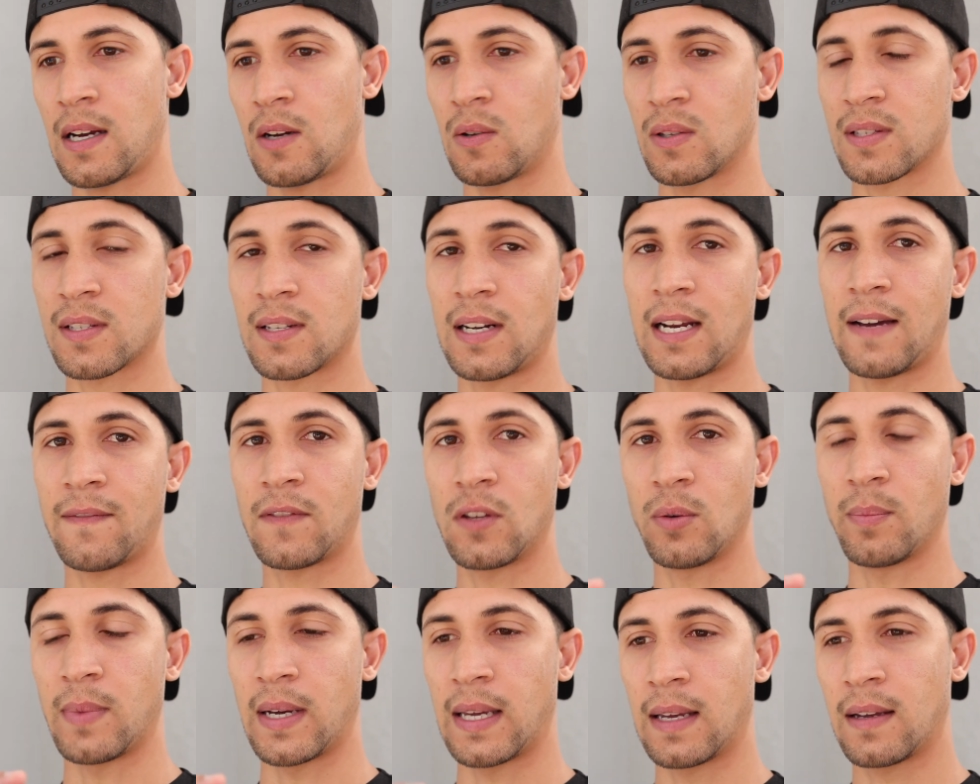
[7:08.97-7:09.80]
I'll still have
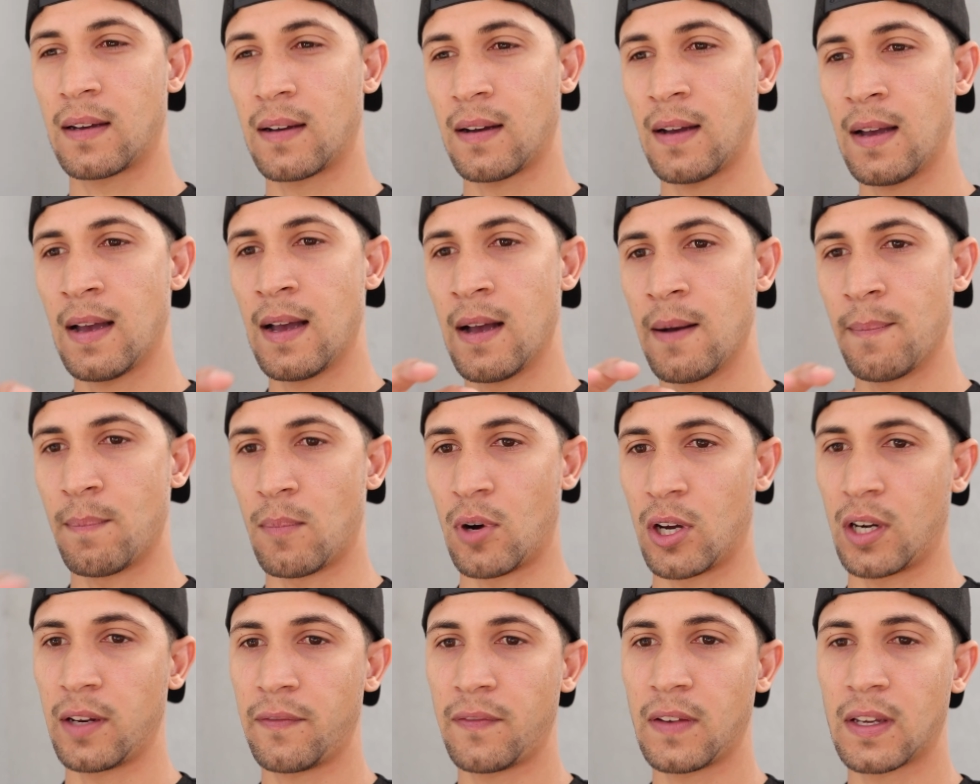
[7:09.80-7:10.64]
to make
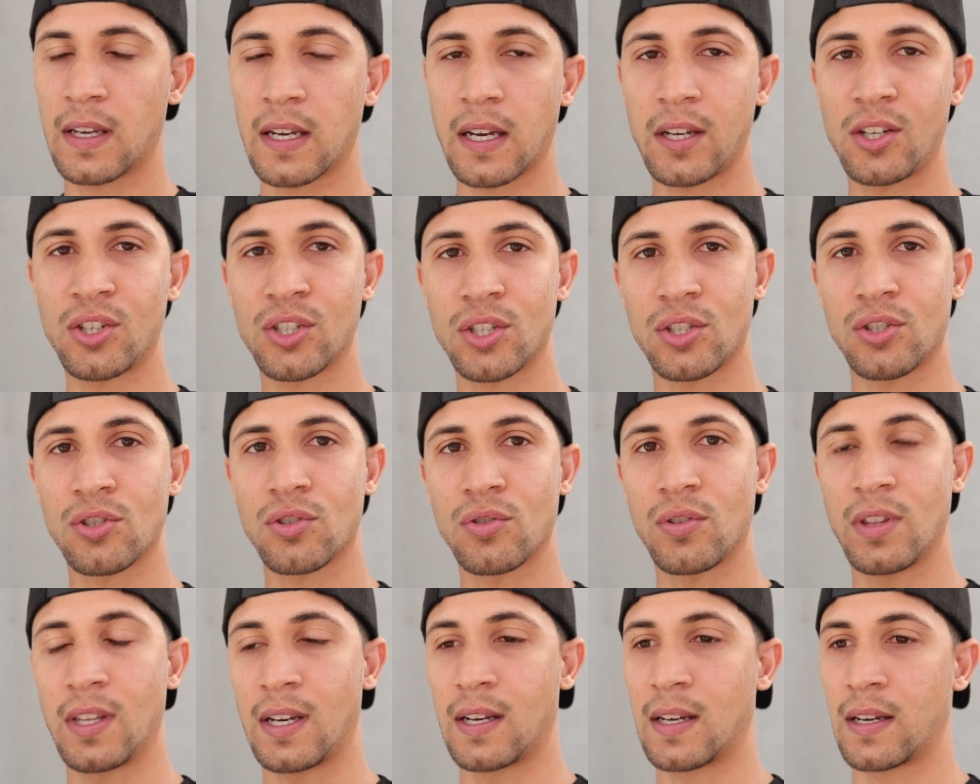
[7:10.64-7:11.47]
modifications
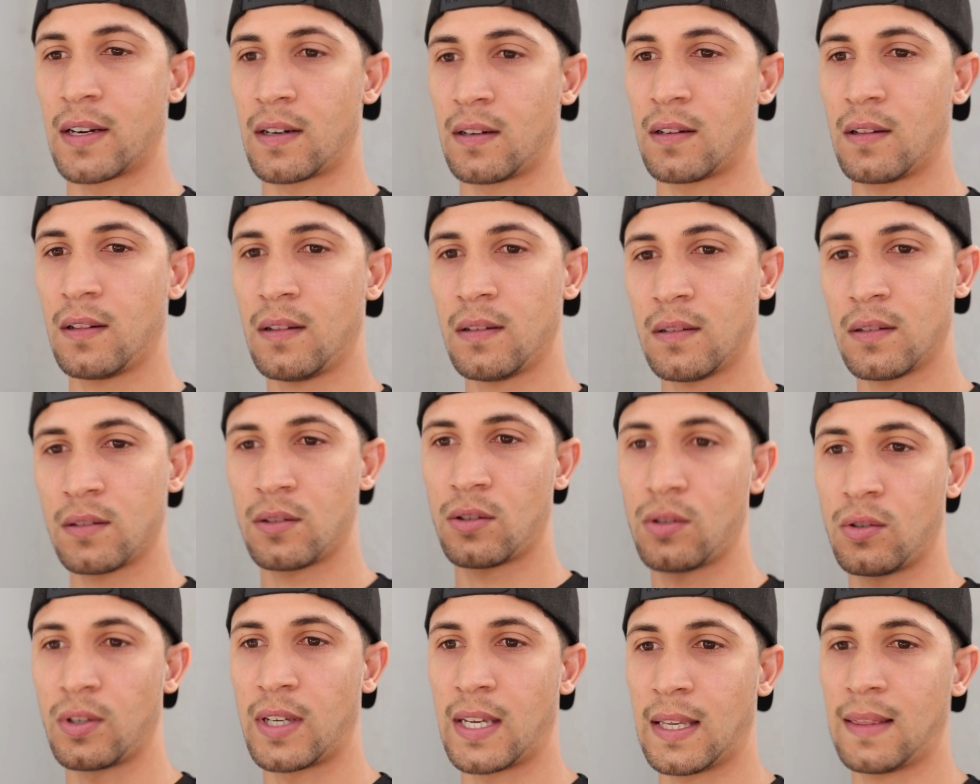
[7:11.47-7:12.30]
to the grille
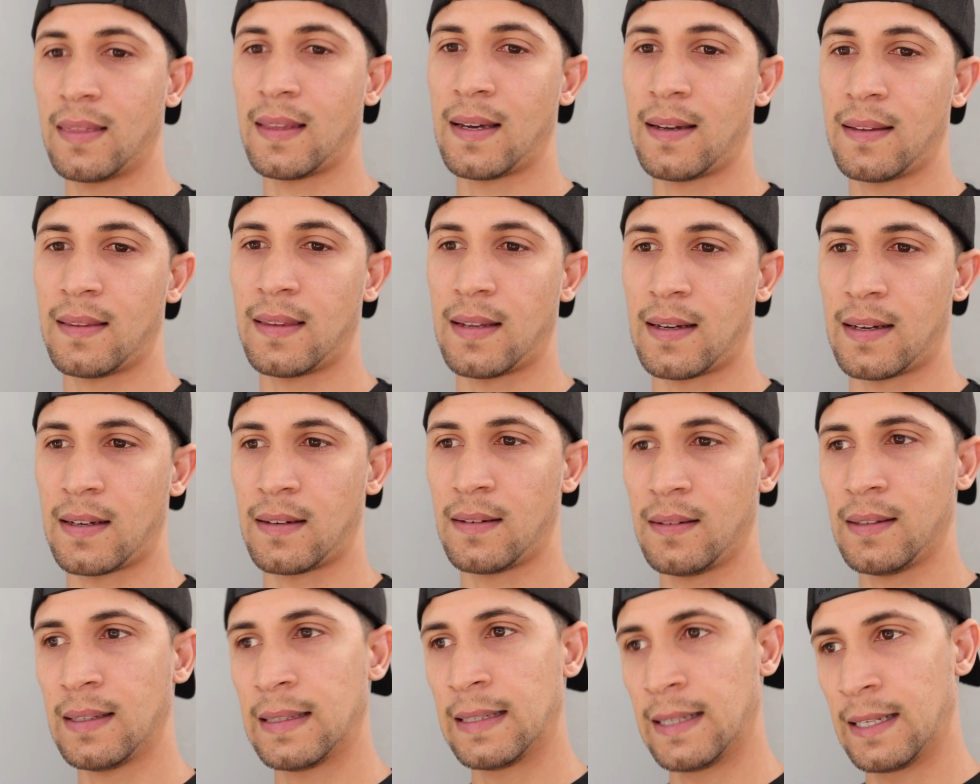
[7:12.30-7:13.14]
to get that
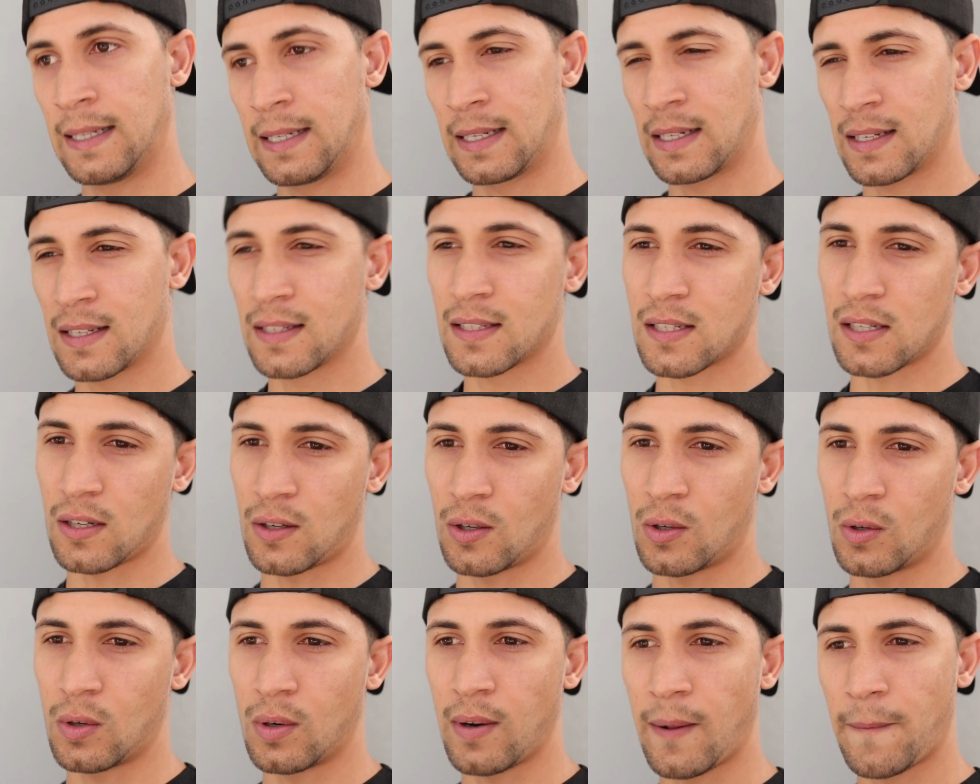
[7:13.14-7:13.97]
done.
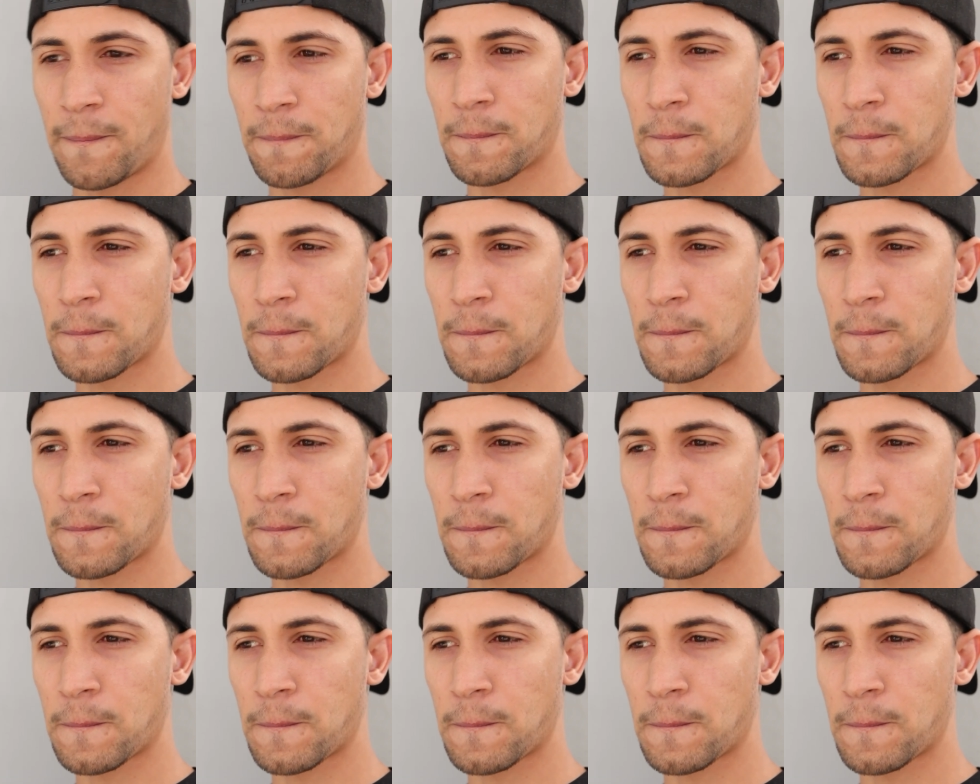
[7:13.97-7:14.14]
So